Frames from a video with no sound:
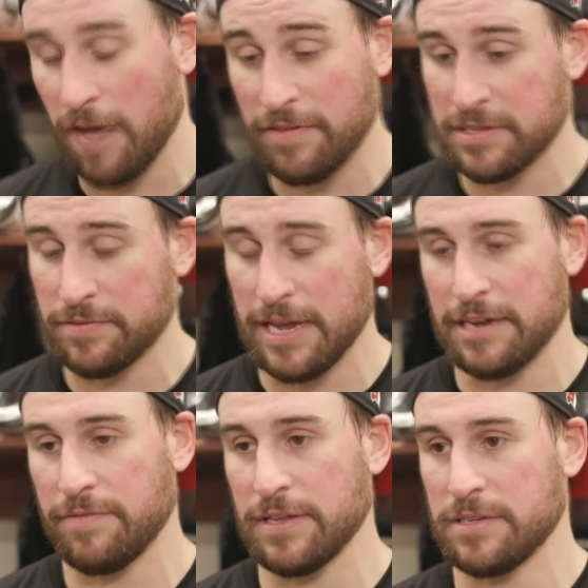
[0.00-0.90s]
offensively
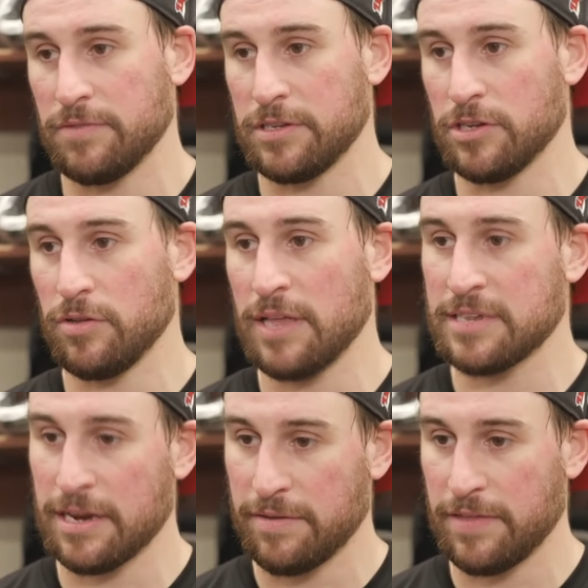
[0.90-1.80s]
and defensively. So
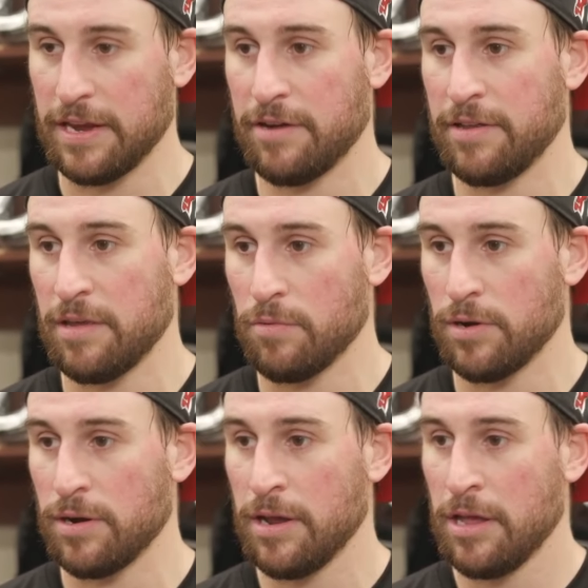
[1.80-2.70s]
that's kind of the area that
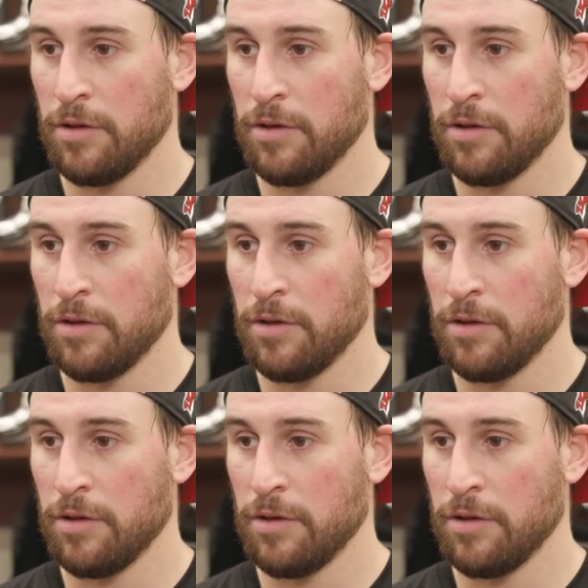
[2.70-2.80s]
we're